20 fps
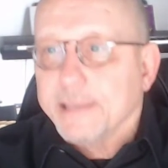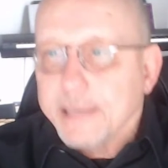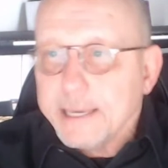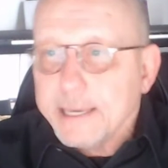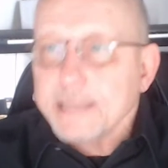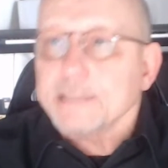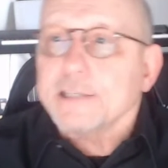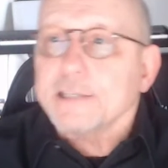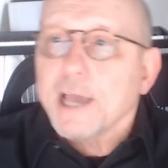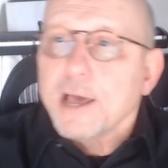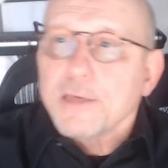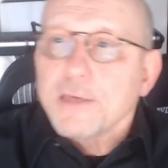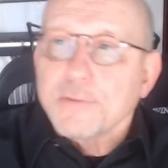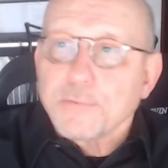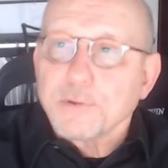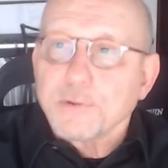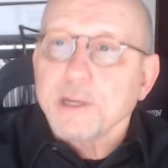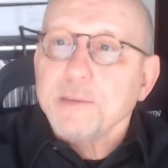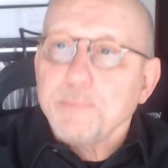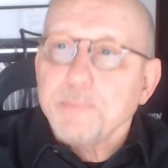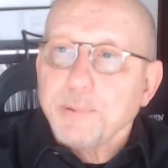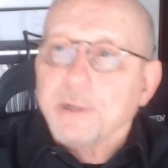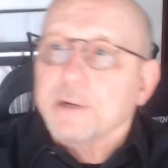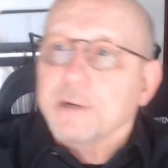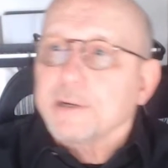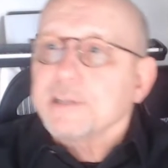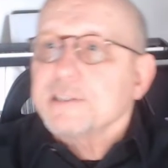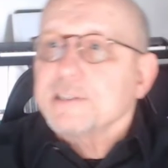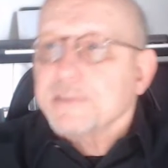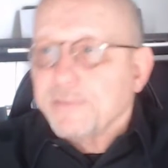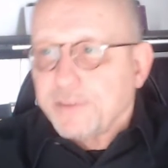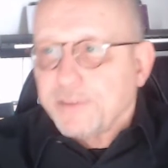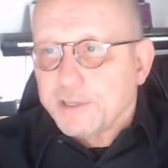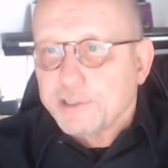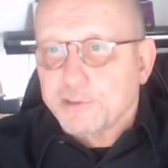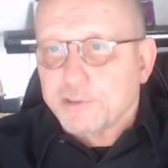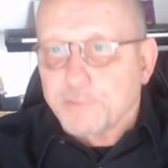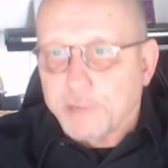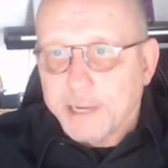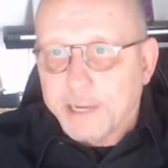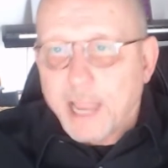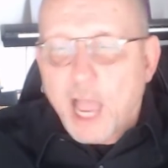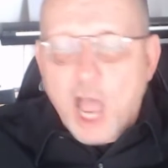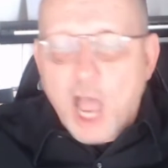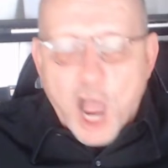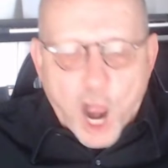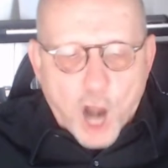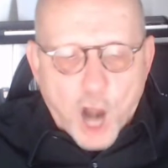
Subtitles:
These three periods of history